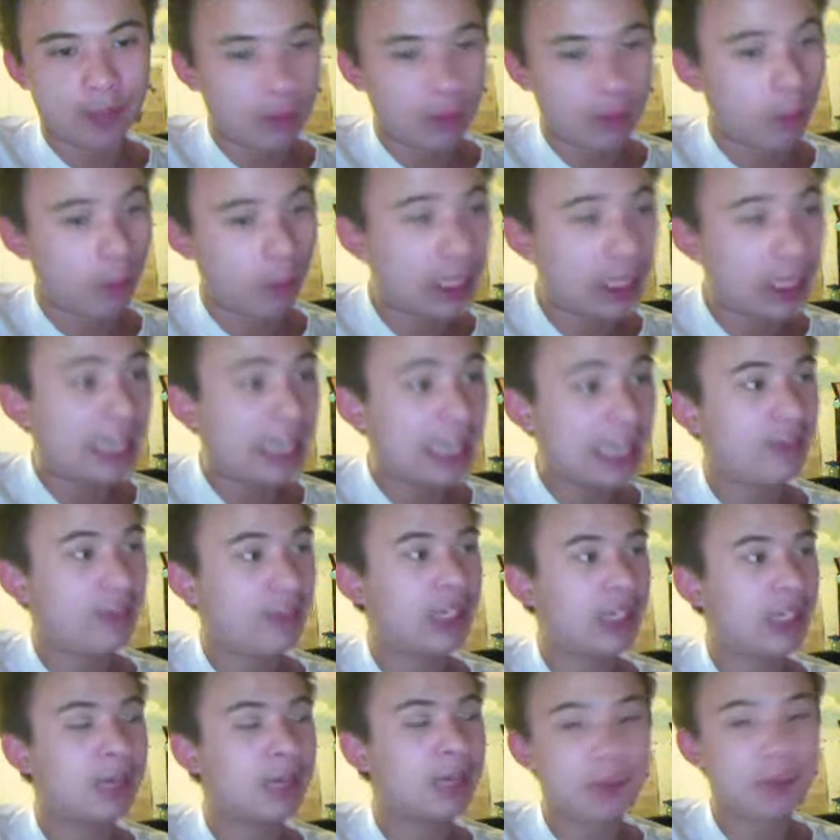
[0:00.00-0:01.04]
What if
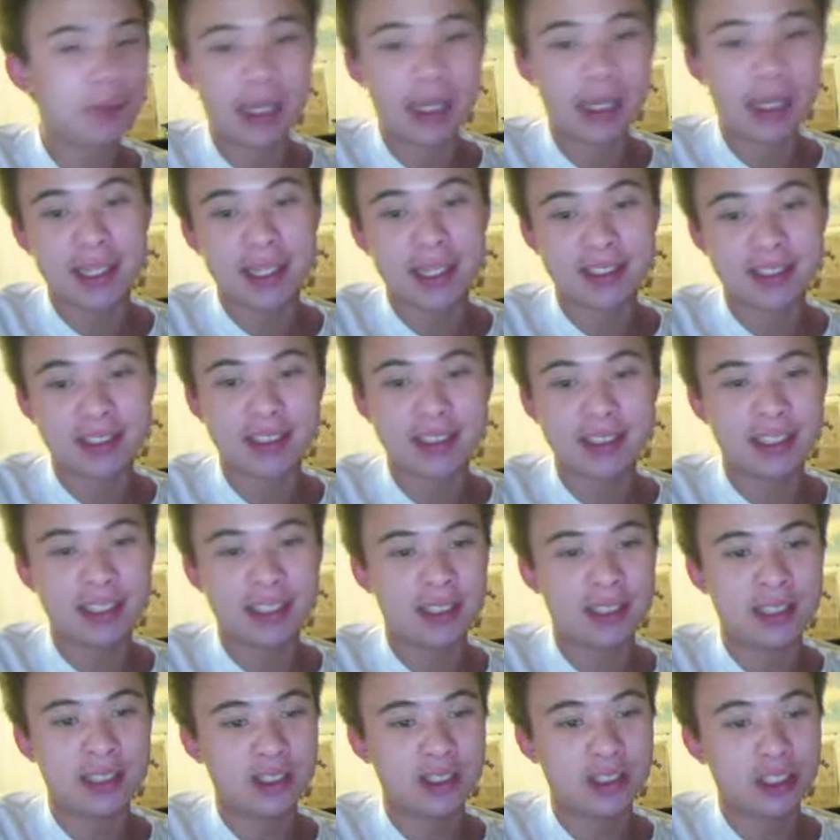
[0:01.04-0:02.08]
he comes back next season
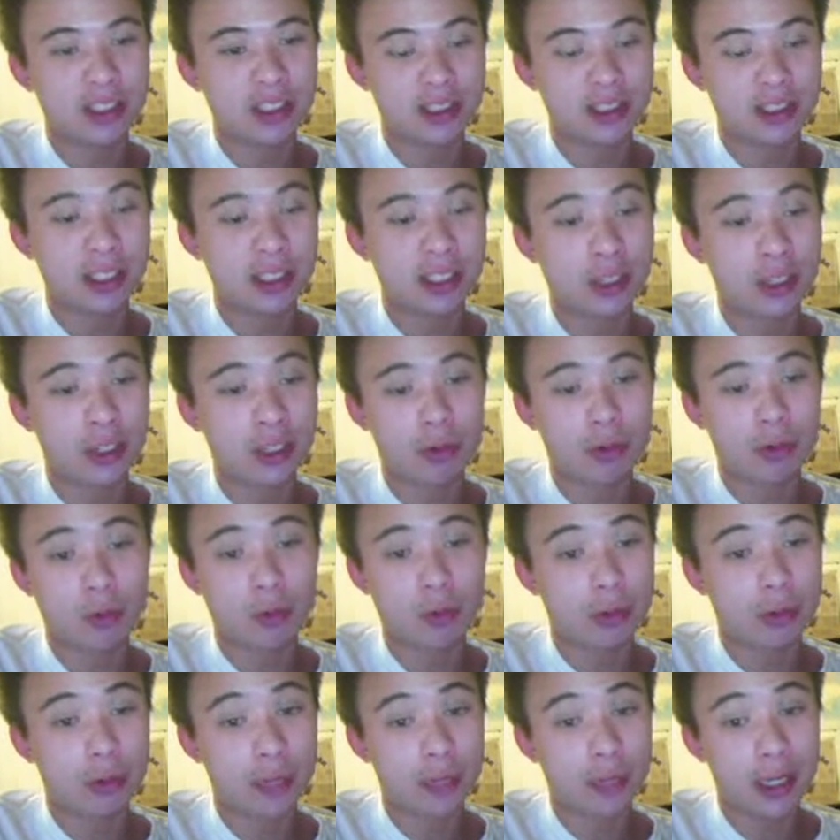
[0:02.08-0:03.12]
and he's just another
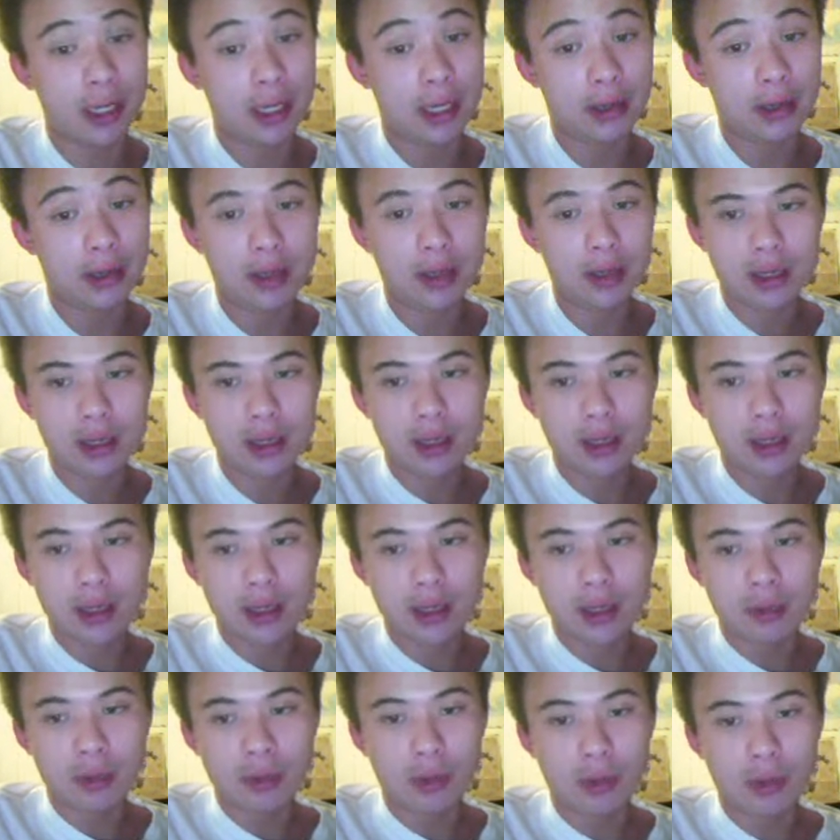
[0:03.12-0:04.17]
quarterback?
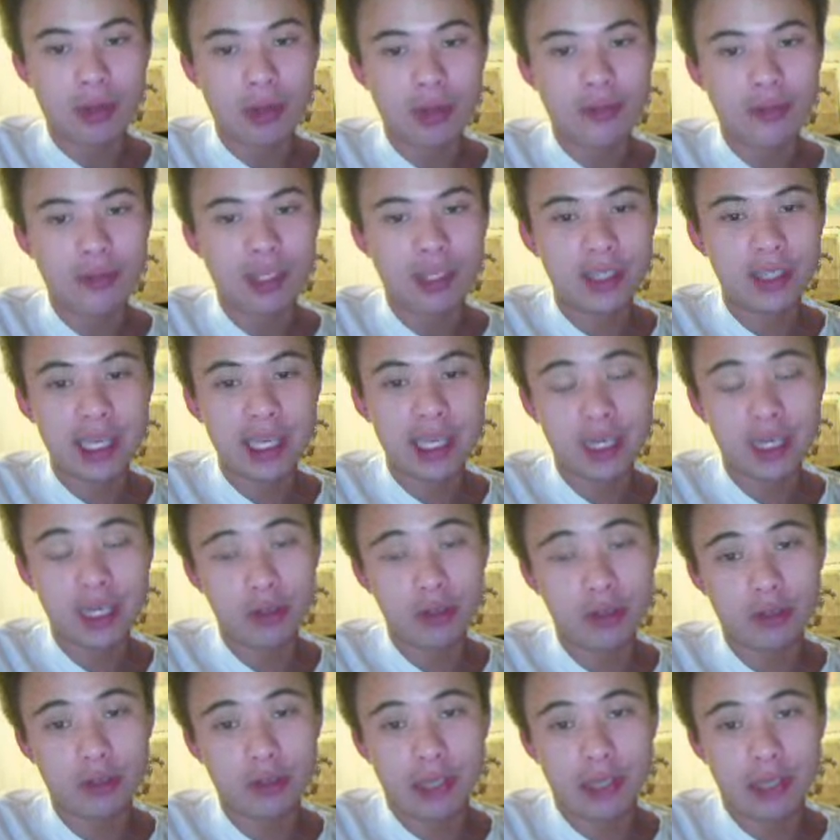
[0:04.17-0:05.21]
What if he can't
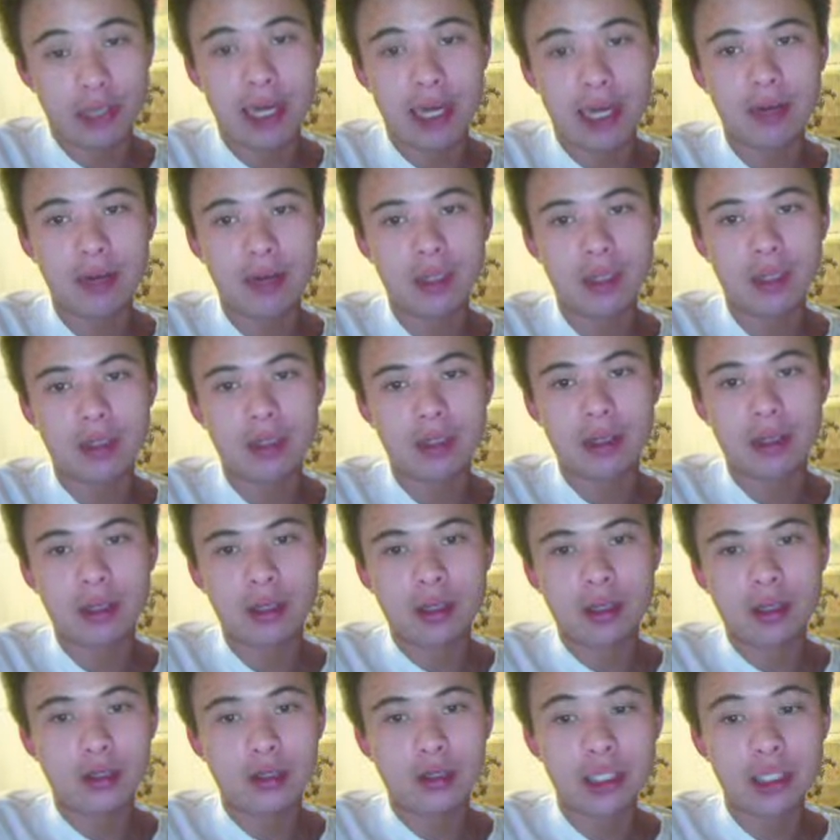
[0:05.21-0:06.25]
even do that? I mean,
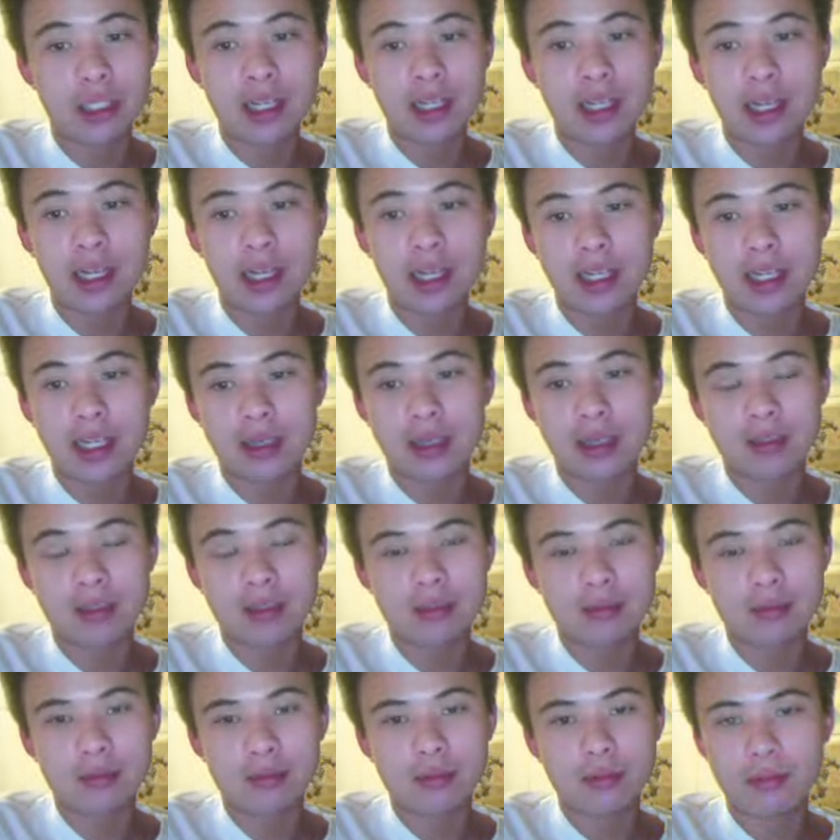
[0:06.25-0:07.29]
look at a guy like,
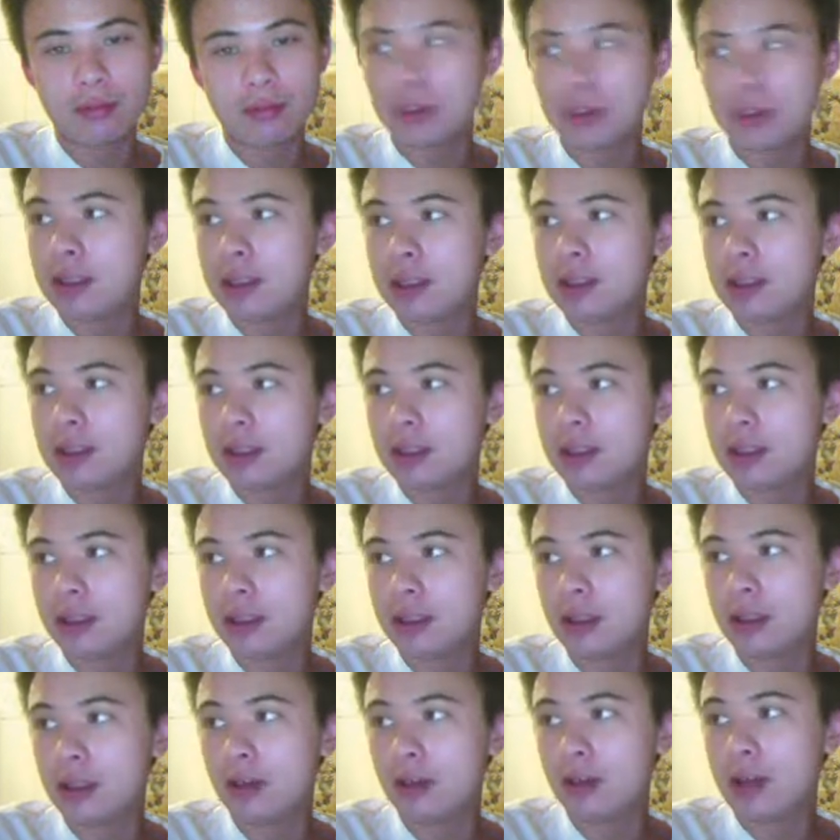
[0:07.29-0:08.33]
you
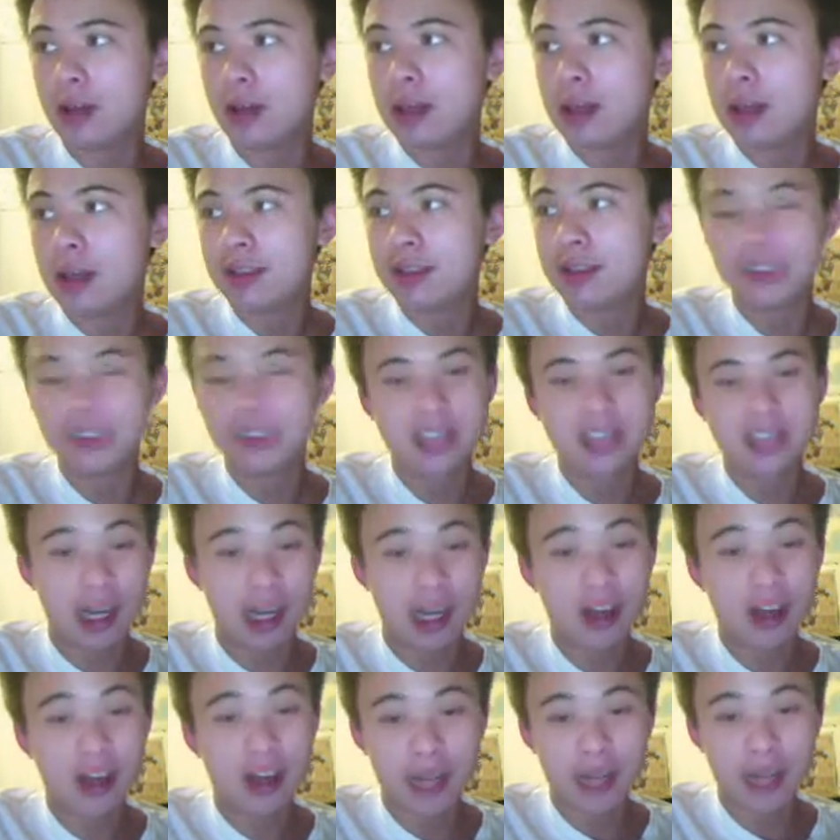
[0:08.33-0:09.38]
know, this is
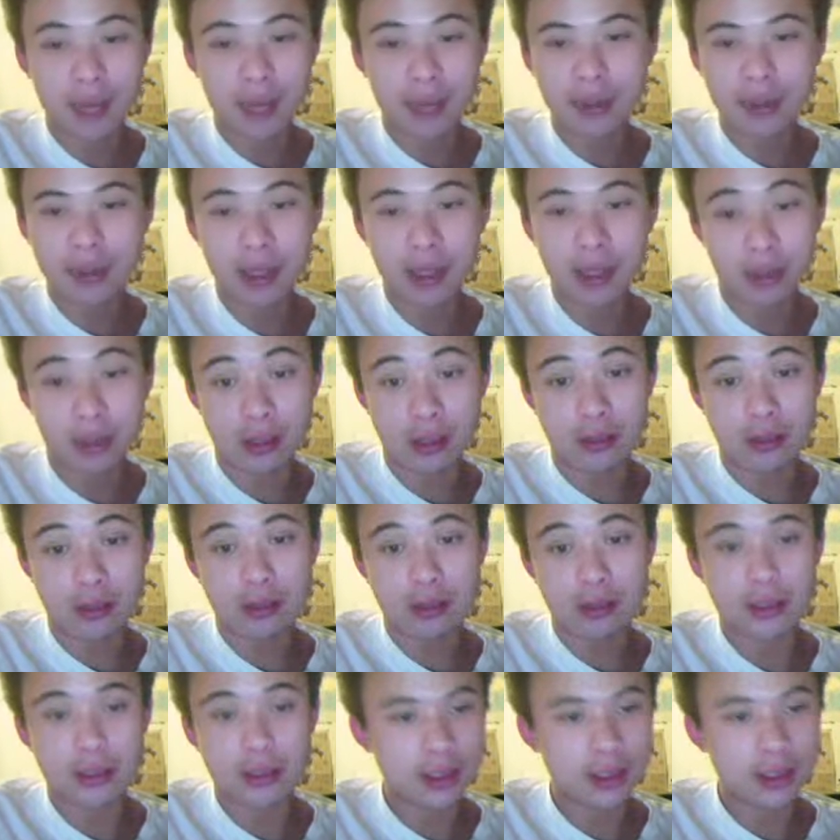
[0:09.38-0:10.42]
all hypothetical.
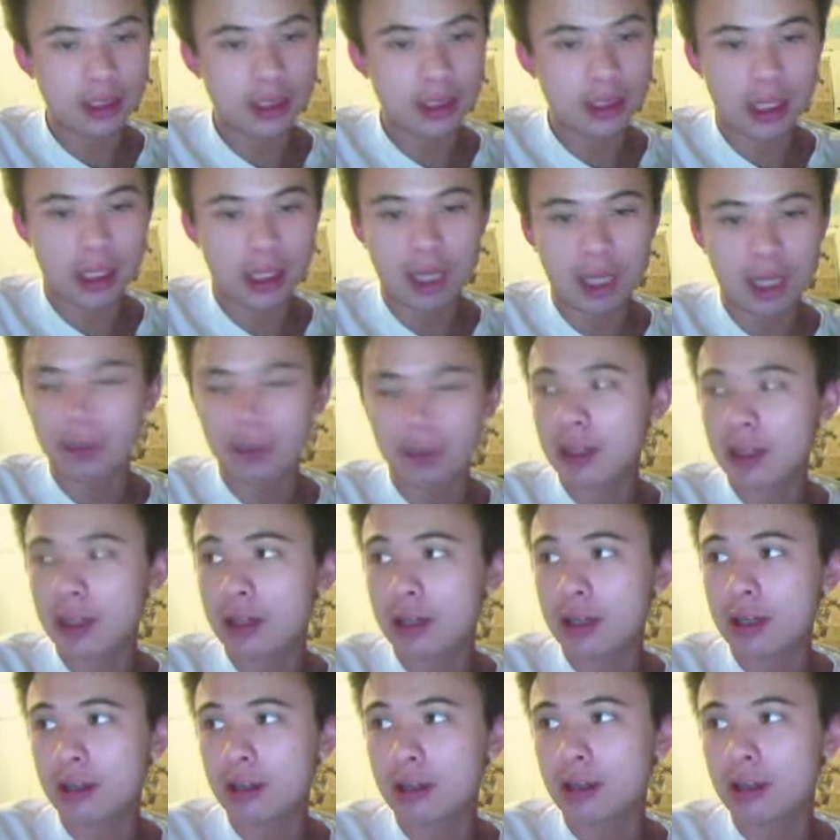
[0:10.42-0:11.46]
This is all
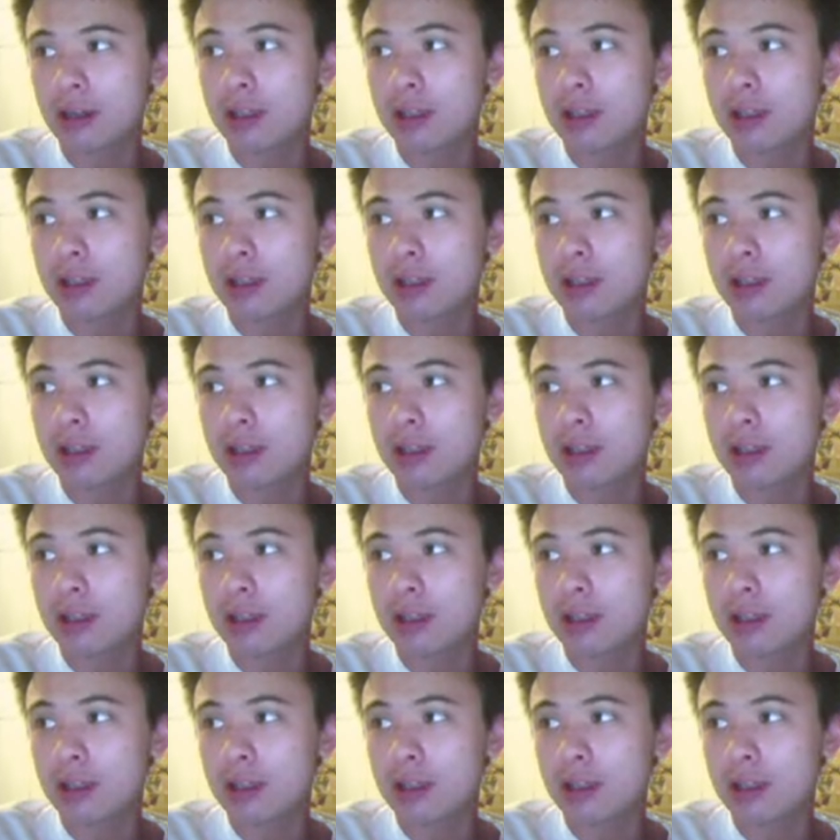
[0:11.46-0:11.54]
hypothetical.